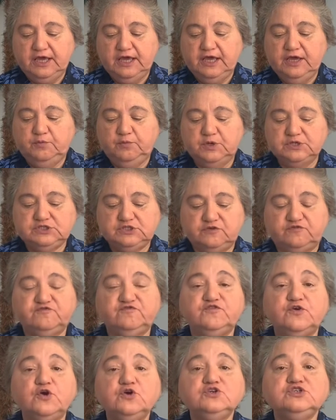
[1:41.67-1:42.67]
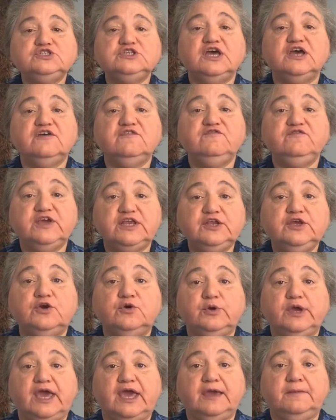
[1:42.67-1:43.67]
It was the first
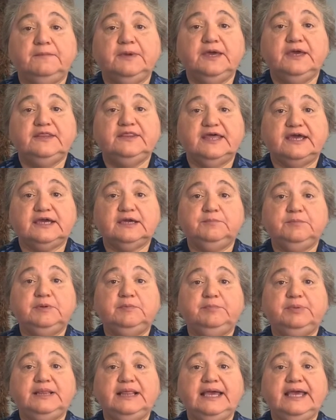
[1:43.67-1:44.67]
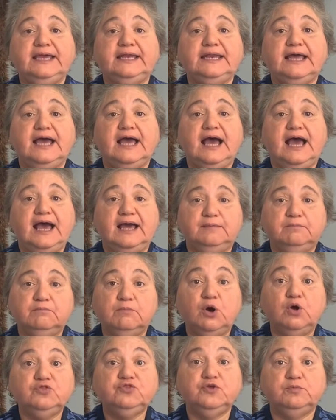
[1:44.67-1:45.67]
video game that can be played on
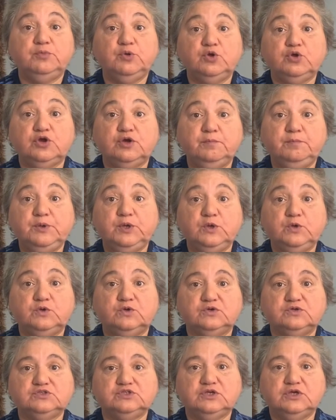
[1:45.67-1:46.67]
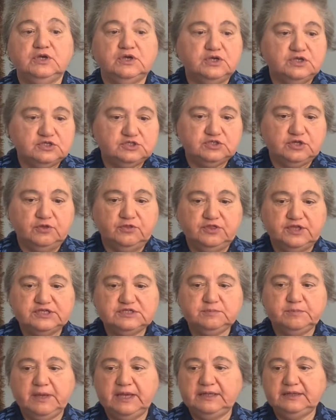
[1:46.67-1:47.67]
multiple computers. So
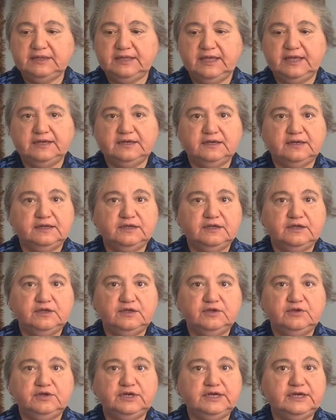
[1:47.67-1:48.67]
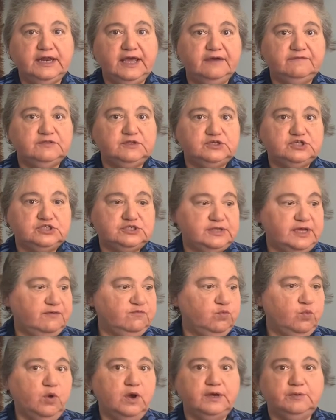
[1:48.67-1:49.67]
this meant that you didn't have to just
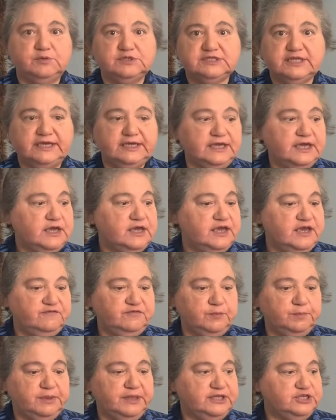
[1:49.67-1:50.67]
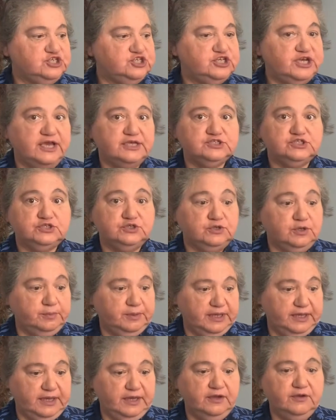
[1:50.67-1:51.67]
have one. It was like if you played chess, you could
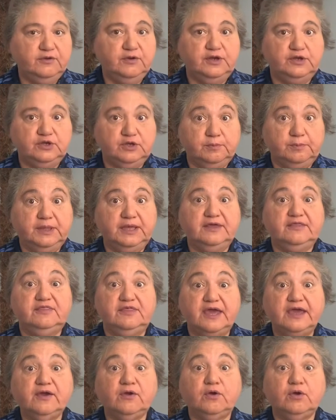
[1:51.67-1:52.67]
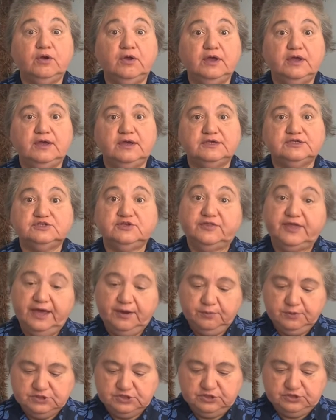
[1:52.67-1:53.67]
play here and you could play there. So
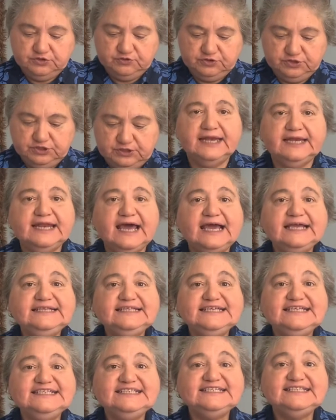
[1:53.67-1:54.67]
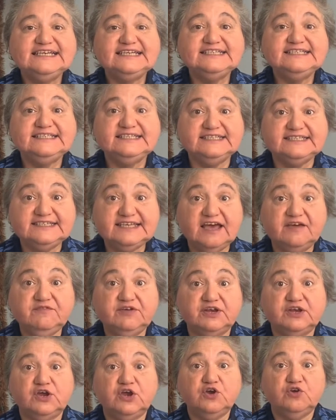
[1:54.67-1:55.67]
that was interesting. In
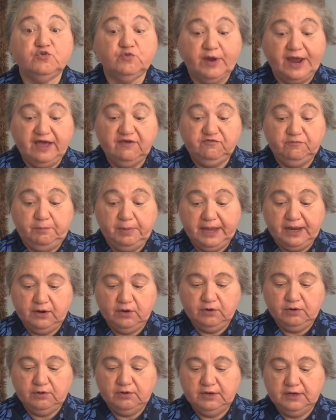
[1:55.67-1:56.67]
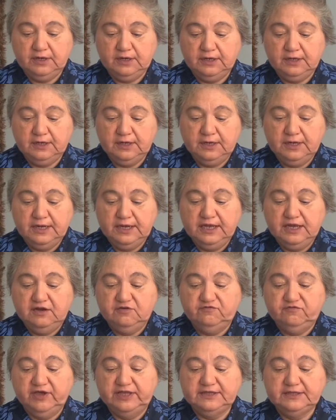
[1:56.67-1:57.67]
1967, Ralph Baer
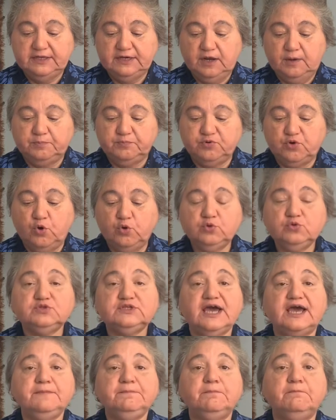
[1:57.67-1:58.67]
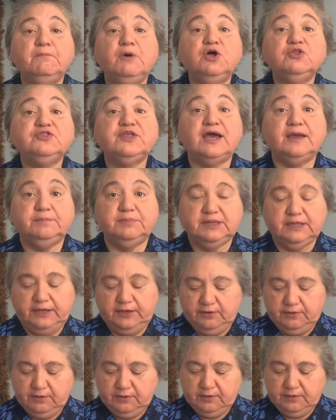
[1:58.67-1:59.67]
invented a prototype
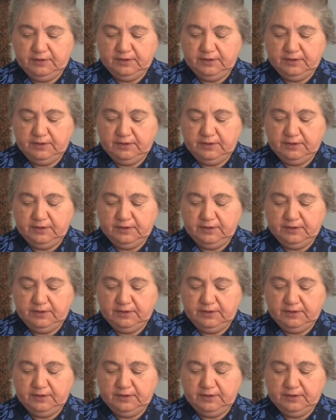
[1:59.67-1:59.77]
multiplayer.